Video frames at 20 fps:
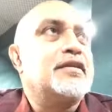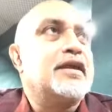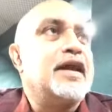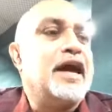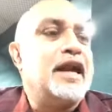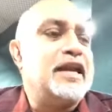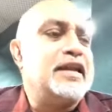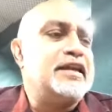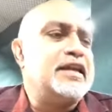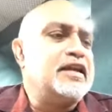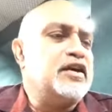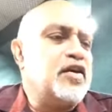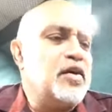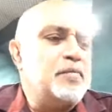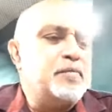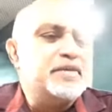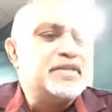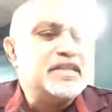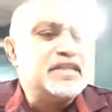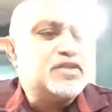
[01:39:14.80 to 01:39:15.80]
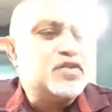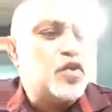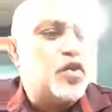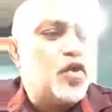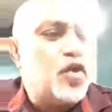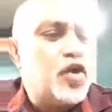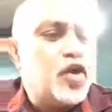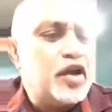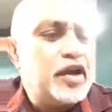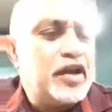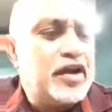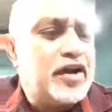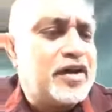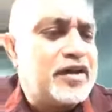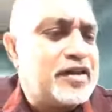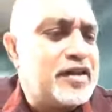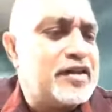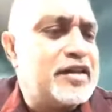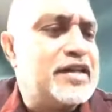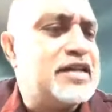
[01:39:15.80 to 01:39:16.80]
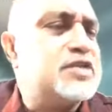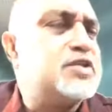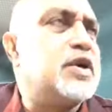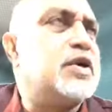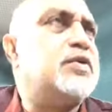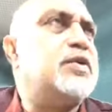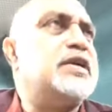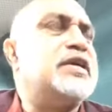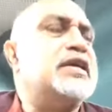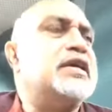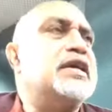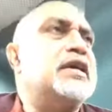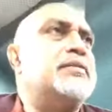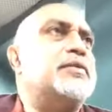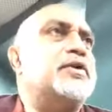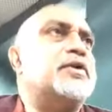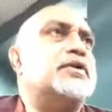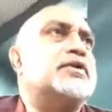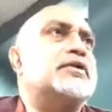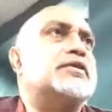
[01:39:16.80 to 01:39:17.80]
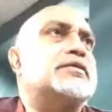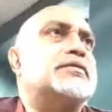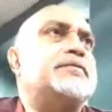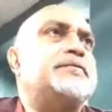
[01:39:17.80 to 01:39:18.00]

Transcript: And it encompasses all the other things that we think about.